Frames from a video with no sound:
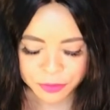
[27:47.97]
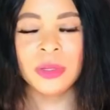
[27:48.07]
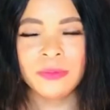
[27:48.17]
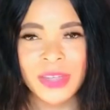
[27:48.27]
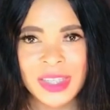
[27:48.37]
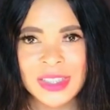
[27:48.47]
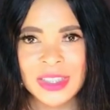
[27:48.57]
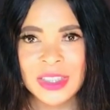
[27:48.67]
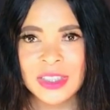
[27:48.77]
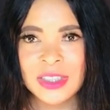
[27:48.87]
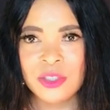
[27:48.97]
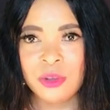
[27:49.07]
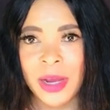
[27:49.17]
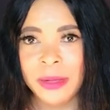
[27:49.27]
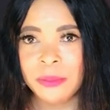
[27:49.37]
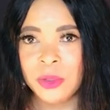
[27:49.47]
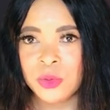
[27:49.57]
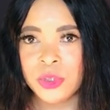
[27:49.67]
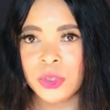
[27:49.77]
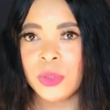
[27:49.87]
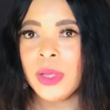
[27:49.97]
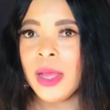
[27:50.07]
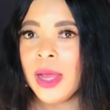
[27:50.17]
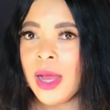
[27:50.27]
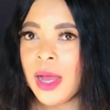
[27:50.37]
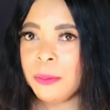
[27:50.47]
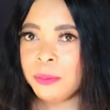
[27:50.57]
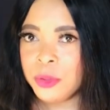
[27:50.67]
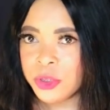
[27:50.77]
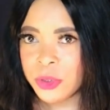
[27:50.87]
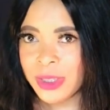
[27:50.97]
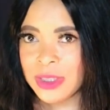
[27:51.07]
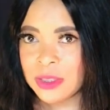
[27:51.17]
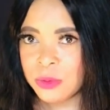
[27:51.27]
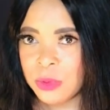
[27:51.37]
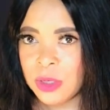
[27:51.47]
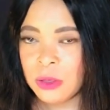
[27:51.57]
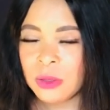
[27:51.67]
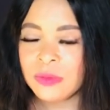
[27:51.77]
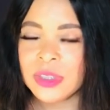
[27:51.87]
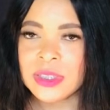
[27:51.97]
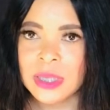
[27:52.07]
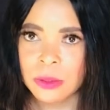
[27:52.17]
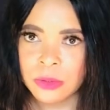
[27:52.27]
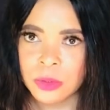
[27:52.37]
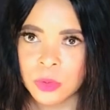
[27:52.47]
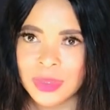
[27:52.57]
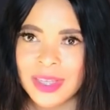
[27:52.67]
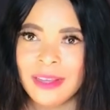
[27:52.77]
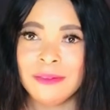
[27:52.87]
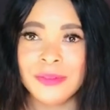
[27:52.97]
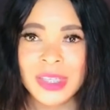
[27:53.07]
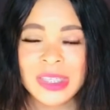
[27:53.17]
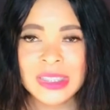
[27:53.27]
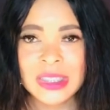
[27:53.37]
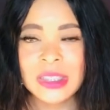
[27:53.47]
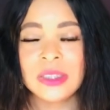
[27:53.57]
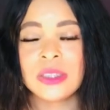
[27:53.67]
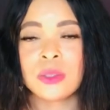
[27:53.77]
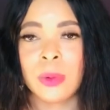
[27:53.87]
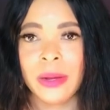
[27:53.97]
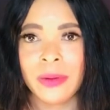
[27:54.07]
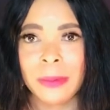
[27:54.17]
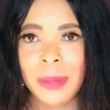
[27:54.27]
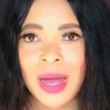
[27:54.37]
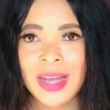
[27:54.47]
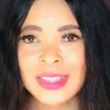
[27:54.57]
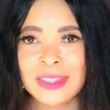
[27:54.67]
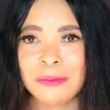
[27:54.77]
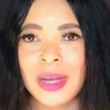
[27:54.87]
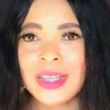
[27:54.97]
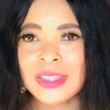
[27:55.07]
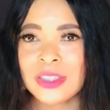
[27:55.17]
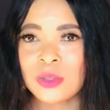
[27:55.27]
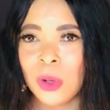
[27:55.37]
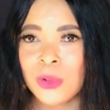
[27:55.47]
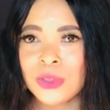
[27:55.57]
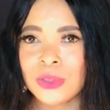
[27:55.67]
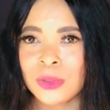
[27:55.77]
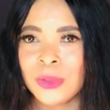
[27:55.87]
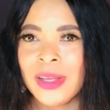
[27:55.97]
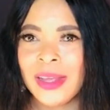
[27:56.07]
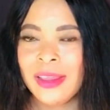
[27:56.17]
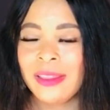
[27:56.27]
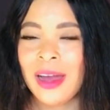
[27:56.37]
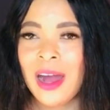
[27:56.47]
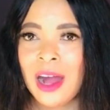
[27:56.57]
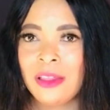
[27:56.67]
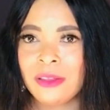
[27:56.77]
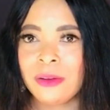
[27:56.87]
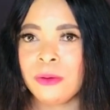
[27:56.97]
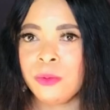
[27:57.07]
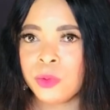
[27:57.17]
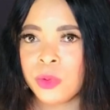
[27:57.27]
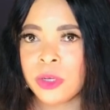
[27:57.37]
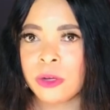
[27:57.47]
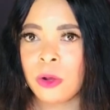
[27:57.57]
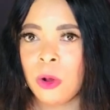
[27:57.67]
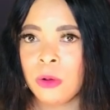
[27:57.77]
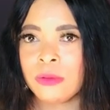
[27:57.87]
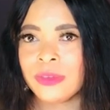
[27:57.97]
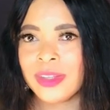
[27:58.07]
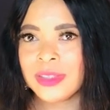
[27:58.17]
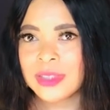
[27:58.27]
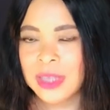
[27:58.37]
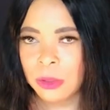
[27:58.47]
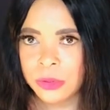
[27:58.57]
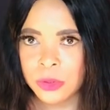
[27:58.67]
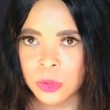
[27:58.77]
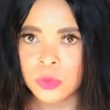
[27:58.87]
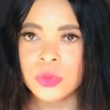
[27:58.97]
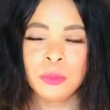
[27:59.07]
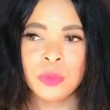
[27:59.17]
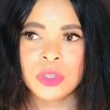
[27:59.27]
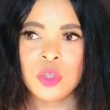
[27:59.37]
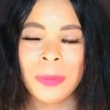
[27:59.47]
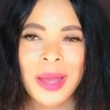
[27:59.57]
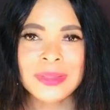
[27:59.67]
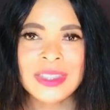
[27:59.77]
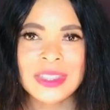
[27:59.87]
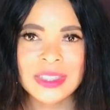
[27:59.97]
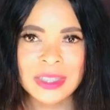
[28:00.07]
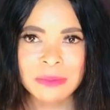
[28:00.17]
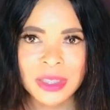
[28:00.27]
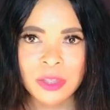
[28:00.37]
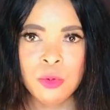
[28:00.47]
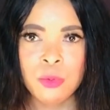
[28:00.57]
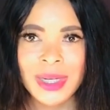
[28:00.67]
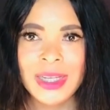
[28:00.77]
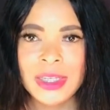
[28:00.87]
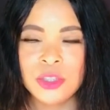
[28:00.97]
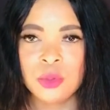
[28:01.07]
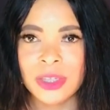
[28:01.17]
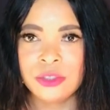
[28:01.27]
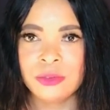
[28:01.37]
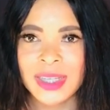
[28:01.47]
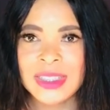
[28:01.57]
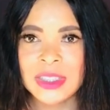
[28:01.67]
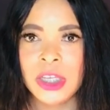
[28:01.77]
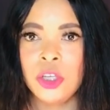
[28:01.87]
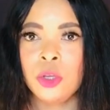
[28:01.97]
Venus is trine Pluto. Pluto is the ruler of the South Node. Venus is squaring Mars. Mars is also the other ruler of the South Node. So perhaps this is something that you really need to address in